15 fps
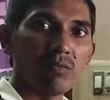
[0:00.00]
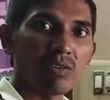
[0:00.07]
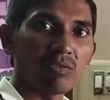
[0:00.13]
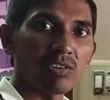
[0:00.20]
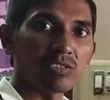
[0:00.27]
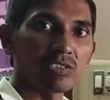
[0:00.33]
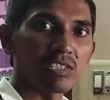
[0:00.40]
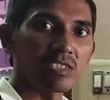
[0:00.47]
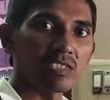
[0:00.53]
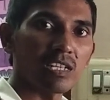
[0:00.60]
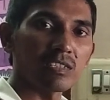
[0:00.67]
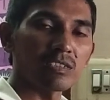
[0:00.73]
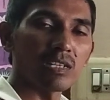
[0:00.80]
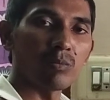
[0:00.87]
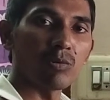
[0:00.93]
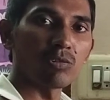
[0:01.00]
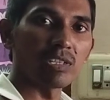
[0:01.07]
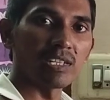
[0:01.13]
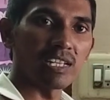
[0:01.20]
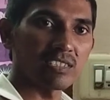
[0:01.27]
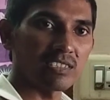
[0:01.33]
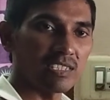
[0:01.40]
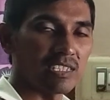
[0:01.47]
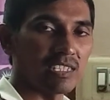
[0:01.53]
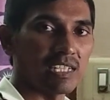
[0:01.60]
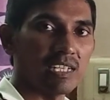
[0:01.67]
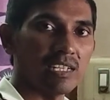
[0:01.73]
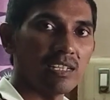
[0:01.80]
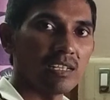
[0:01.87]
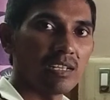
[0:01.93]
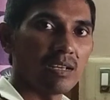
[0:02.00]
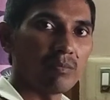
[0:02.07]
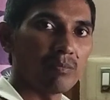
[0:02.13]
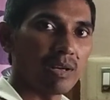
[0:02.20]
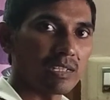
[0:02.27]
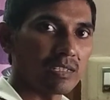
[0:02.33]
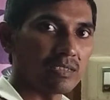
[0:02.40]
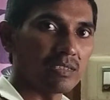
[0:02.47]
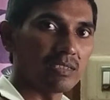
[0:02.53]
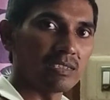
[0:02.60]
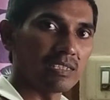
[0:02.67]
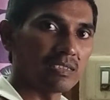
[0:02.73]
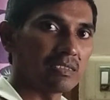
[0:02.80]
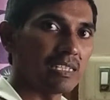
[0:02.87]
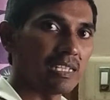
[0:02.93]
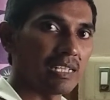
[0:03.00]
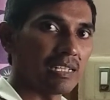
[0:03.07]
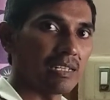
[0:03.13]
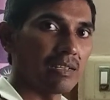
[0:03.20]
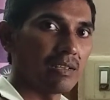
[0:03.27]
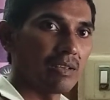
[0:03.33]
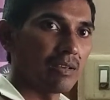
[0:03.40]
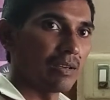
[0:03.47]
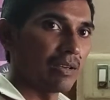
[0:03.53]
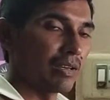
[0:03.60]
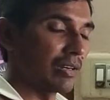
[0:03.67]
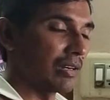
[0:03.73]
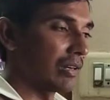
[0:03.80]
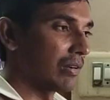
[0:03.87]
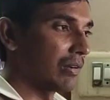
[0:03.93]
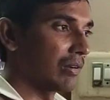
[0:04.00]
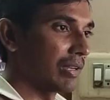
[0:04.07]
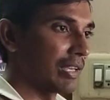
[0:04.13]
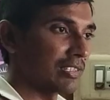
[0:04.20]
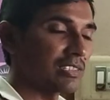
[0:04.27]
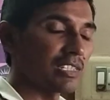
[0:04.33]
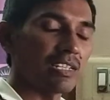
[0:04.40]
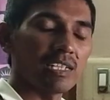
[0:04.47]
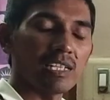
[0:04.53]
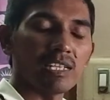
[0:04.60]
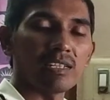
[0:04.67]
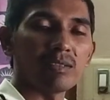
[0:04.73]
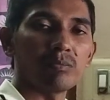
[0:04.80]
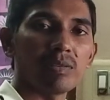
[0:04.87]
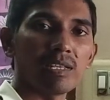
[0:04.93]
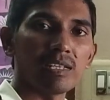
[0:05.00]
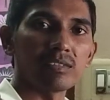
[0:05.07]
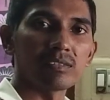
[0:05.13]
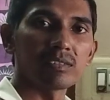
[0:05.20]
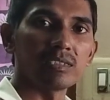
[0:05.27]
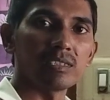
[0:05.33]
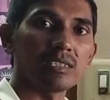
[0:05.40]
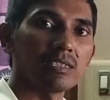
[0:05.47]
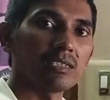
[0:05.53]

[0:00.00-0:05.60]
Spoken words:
we was discussed about in yesterday, but this day yesterday means